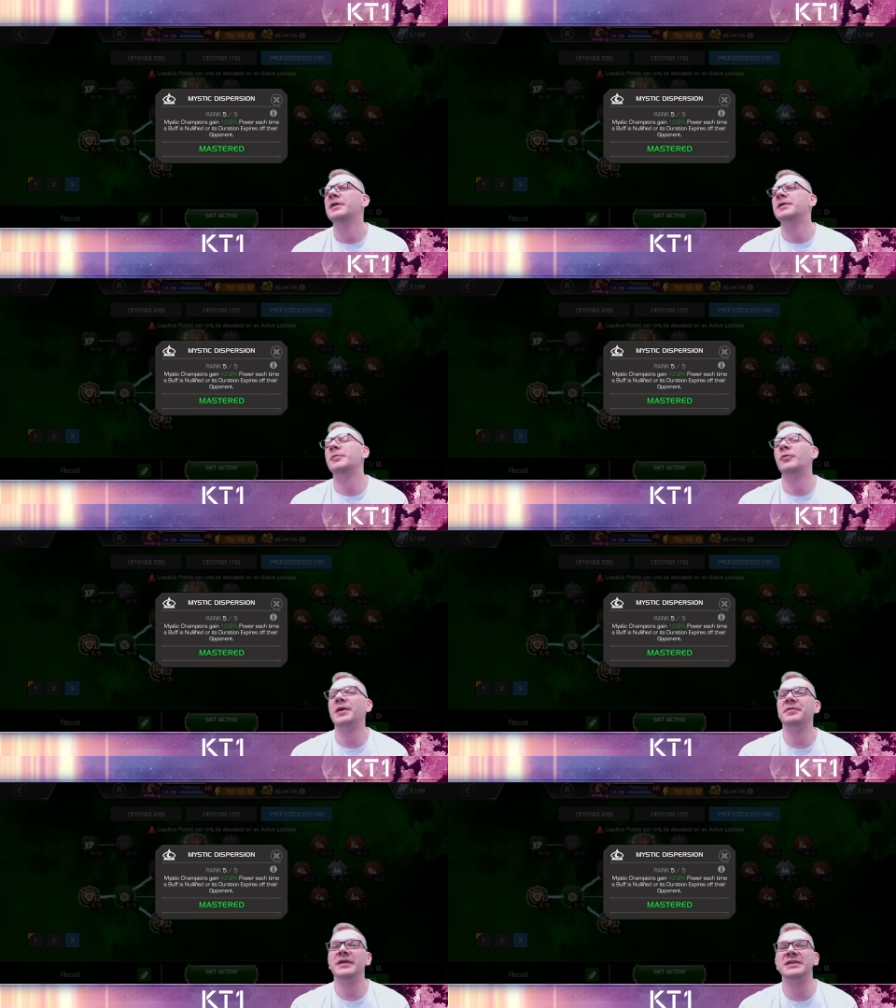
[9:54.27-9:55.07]
Number
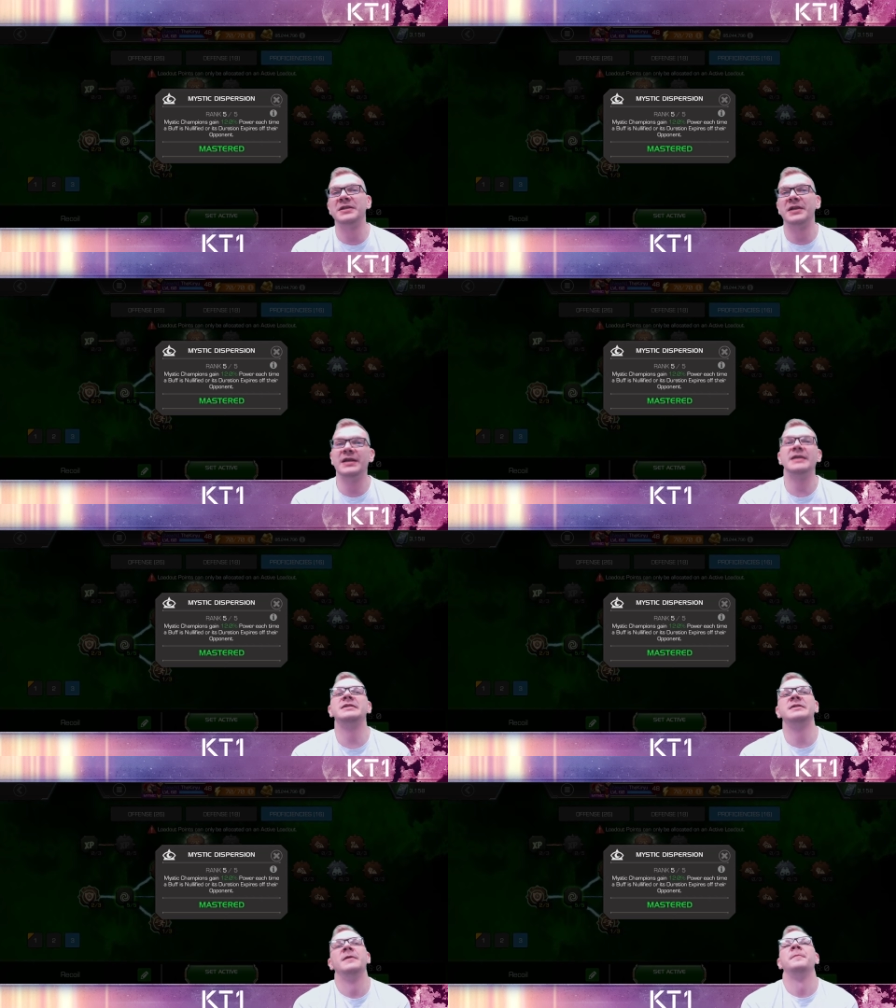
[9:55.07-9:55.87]
one reason
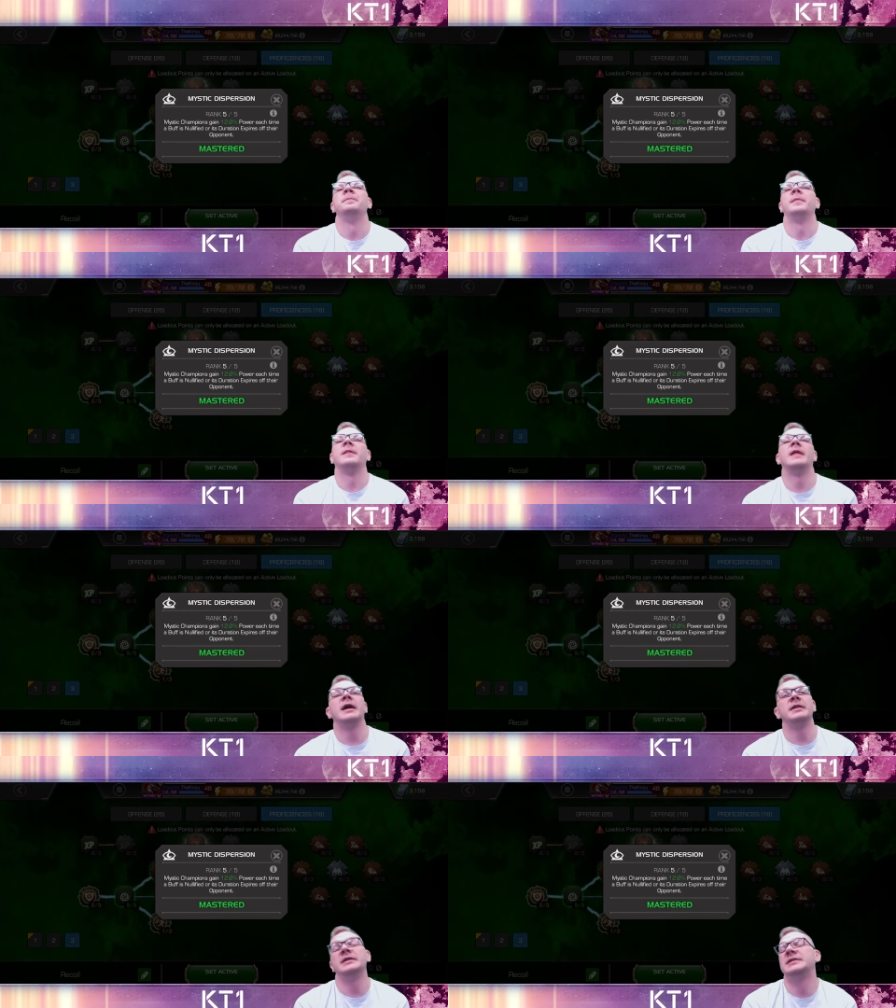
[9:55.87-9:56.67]
is
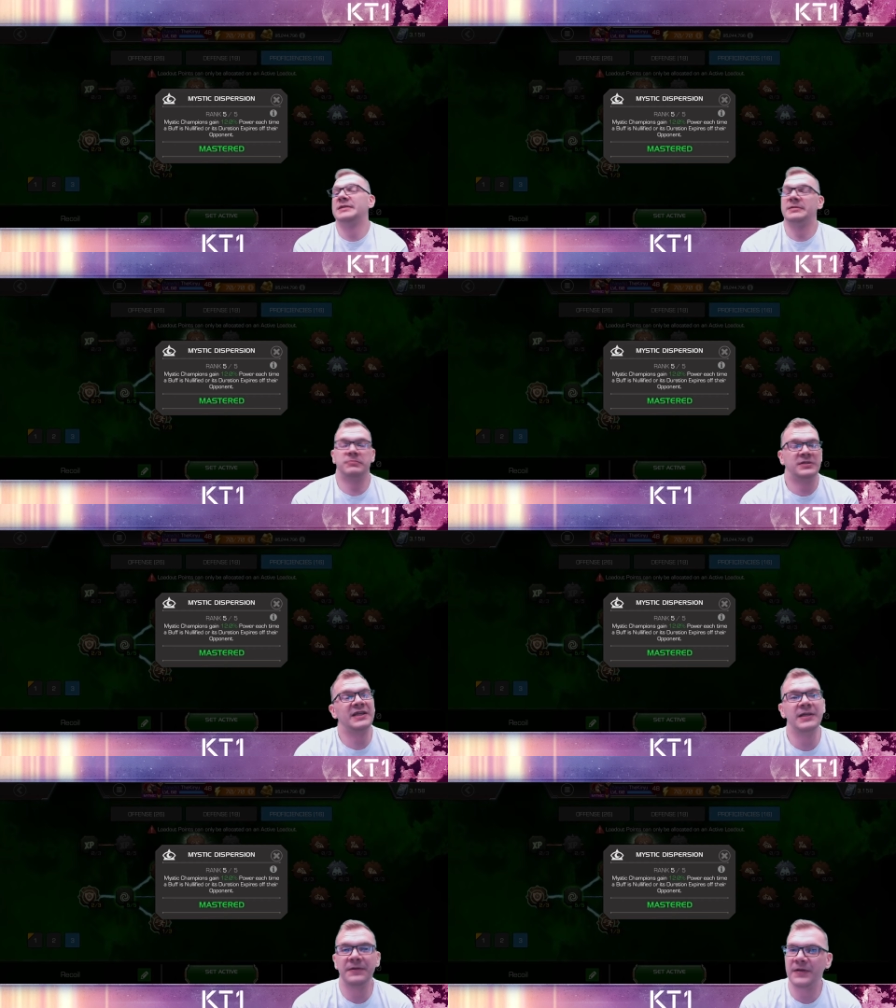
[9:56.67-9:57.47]
that it's
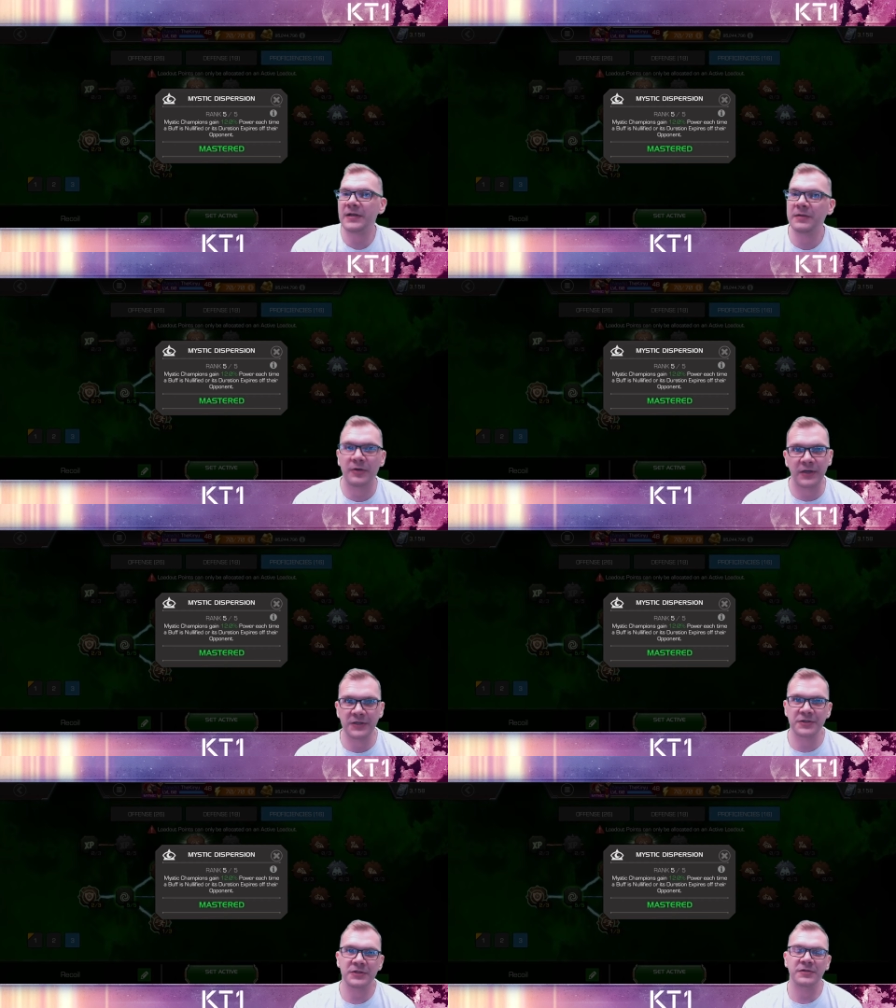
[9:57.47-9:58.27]
significantly more
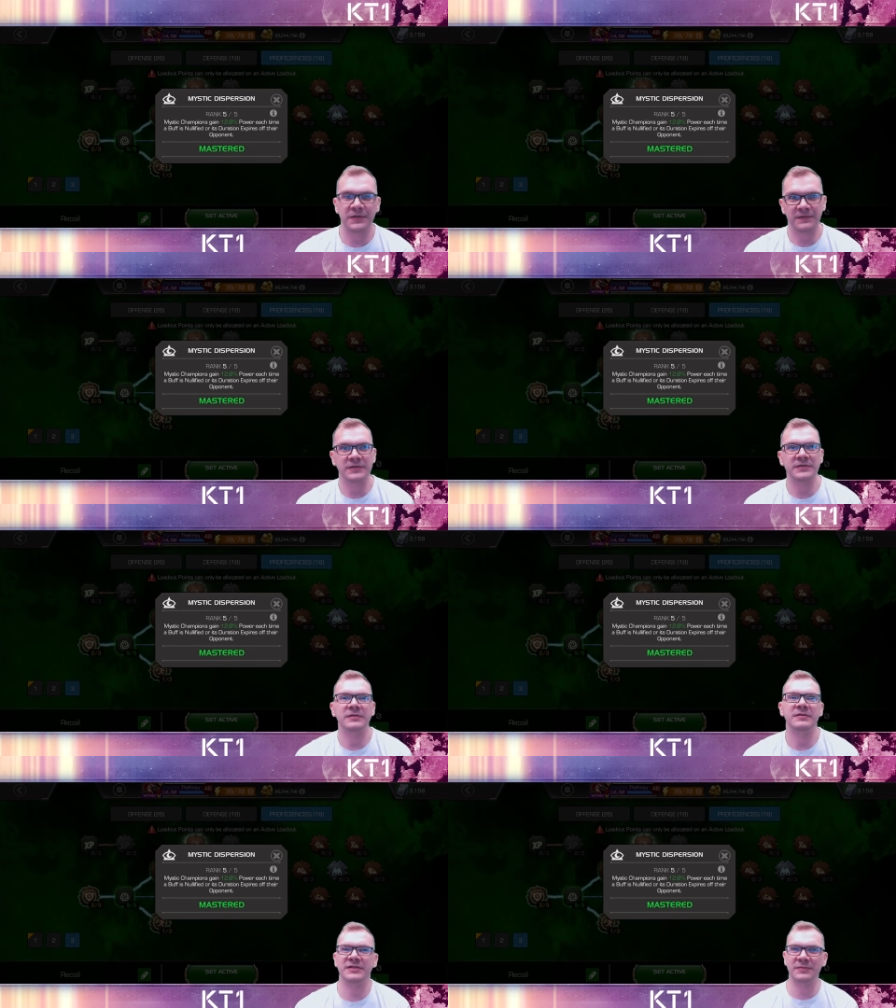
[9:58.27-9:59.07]
dangerous on defense.
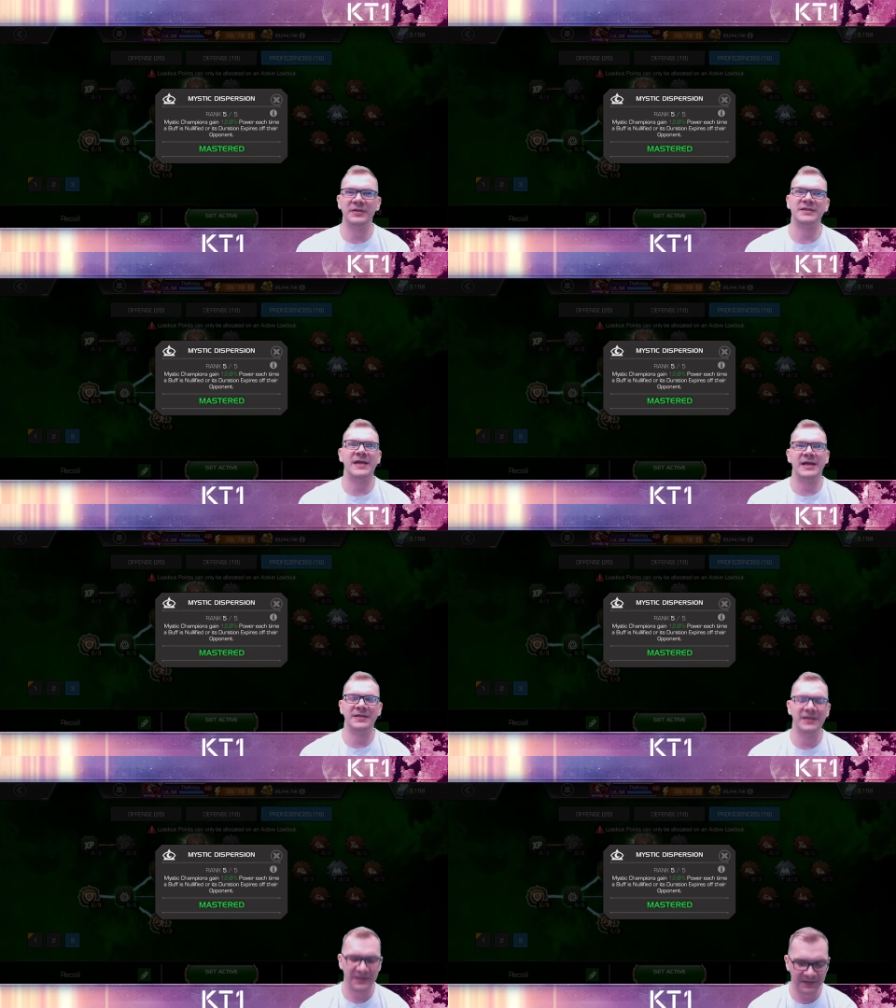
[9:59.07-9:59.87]
Simple as that.
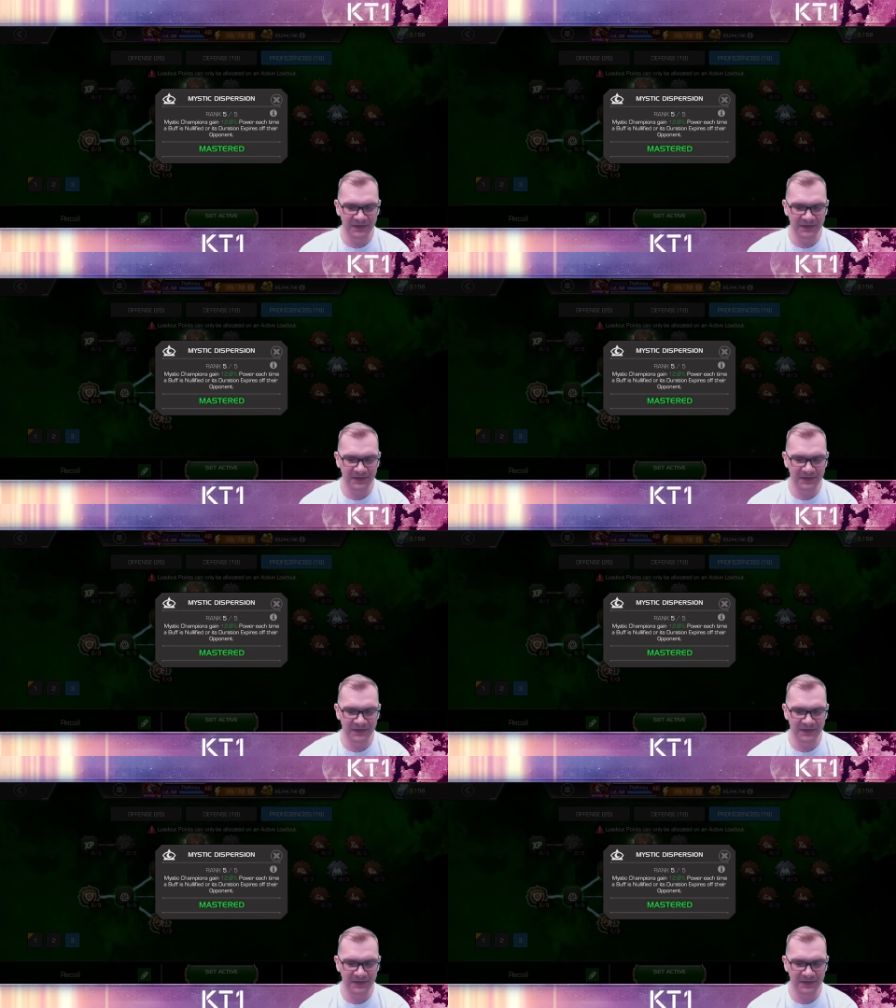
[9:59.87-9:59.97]
If